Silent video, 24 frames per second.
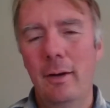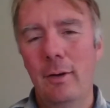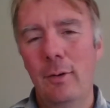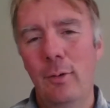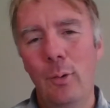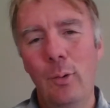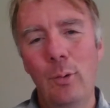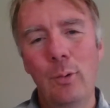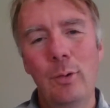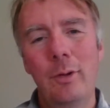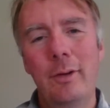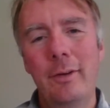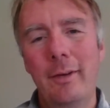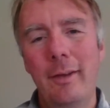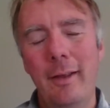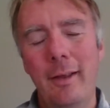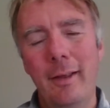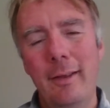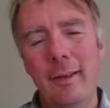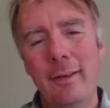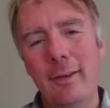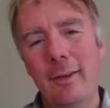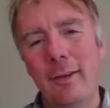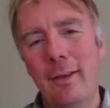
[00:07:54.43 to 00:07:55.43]
all
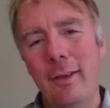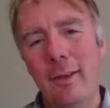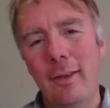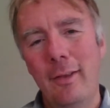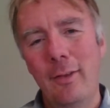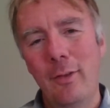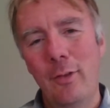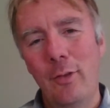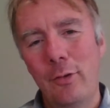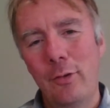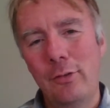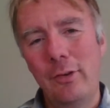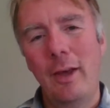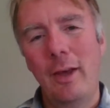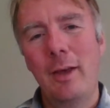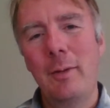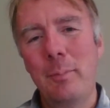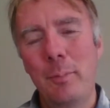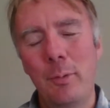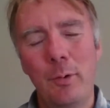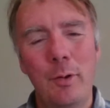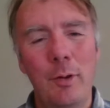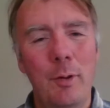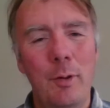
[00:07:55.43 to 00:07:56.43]
in the same
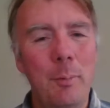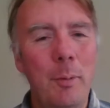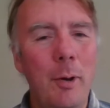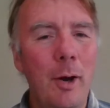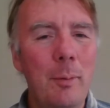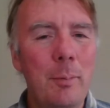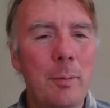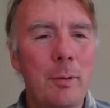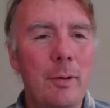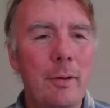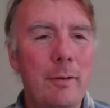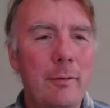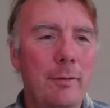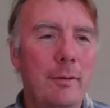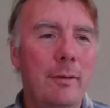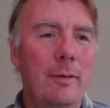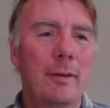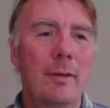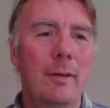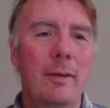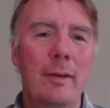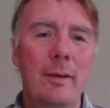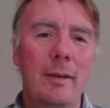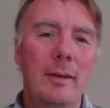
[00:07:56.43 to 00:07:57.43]
book of the Bible. And
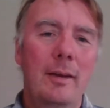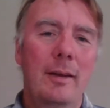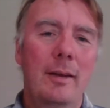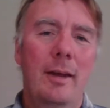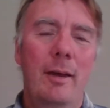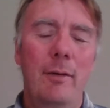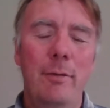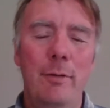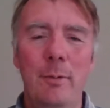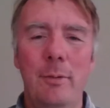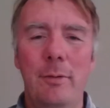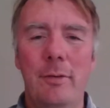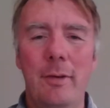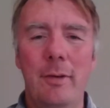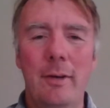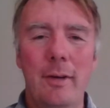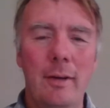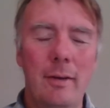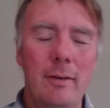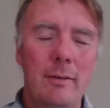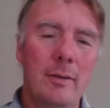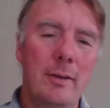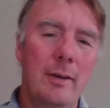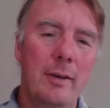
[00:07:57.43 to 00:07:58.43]
if you were
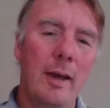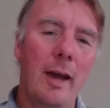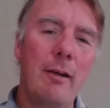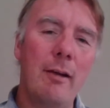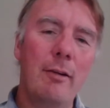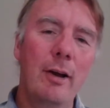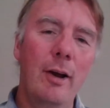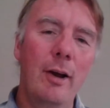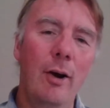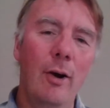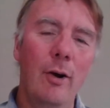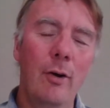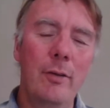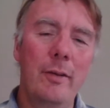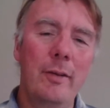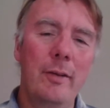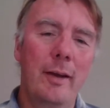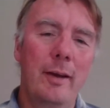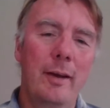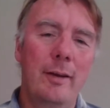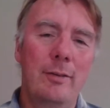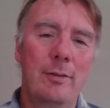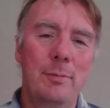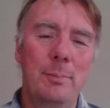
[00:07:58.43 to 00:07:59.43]
to carry it on, the
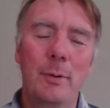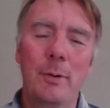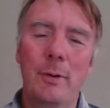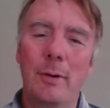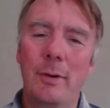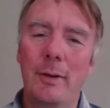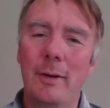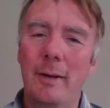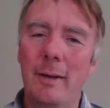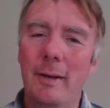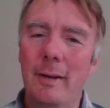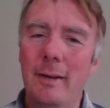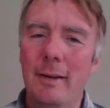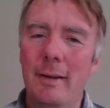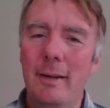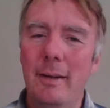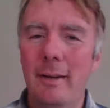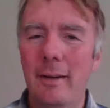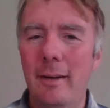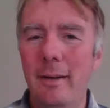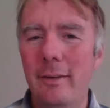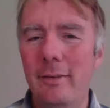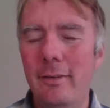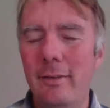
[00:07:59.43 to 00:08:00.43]
next book
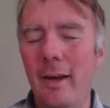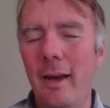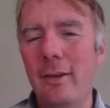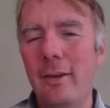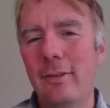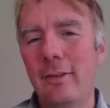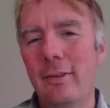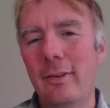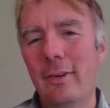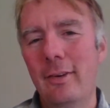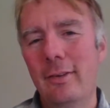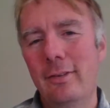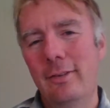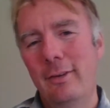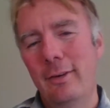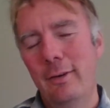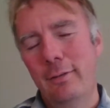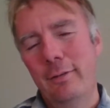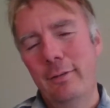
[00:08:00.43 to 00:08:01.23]
is Exodus, and you